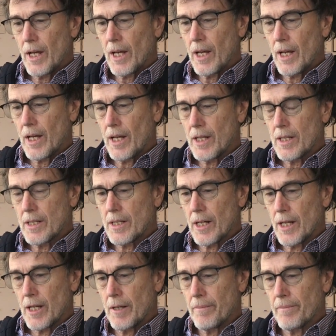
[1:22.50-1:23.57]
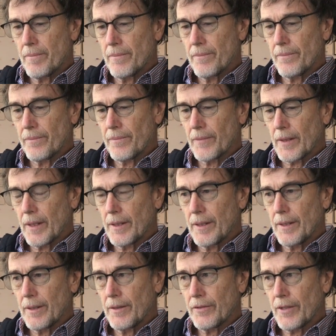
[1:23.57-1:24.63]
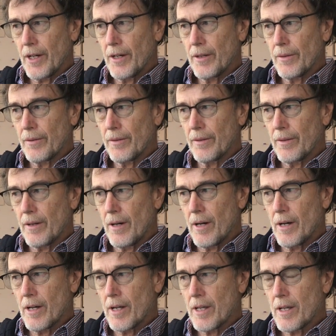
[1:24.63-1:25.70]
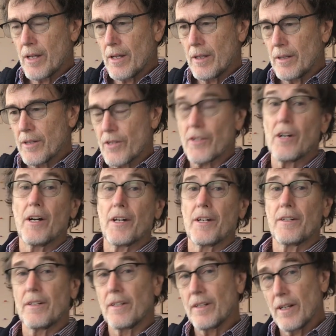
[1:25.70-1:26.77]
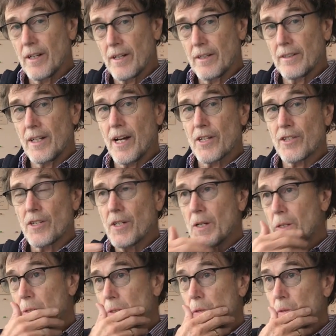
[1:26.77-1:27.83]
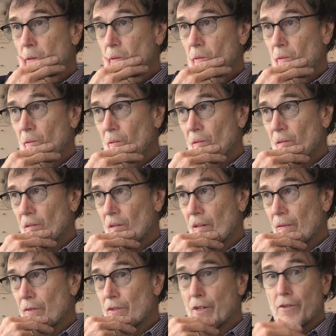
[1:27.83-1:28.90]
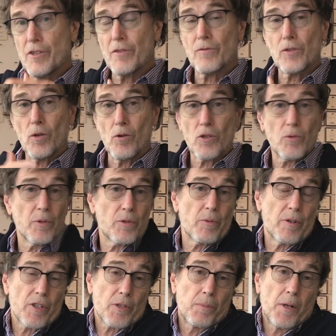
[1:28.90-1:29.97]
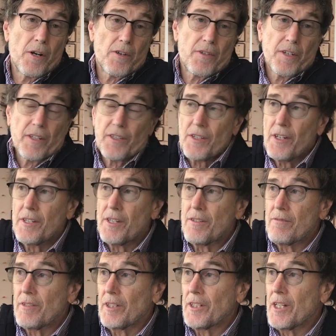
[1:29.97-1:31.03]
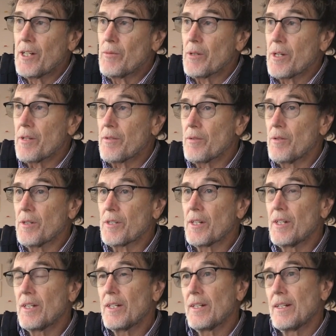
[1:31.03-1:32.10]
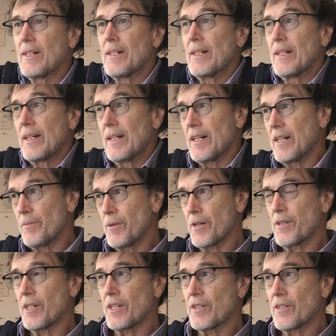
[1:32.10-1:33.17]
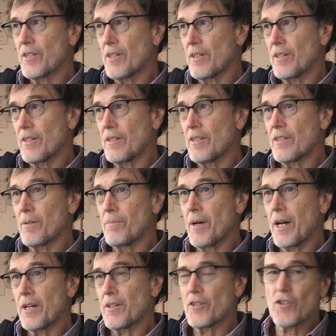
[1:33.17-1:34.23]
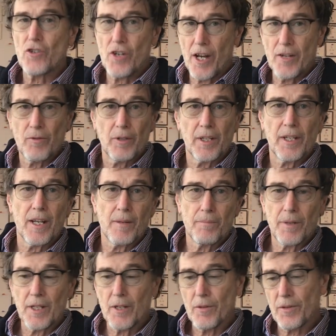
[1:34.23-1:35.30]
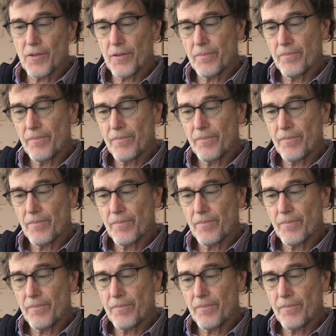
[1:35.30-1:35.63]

And so I decided last year to give a series of talks which were exploratory, because I didn't really know what I thought. I think it's a matter that's genuinely ambiguous.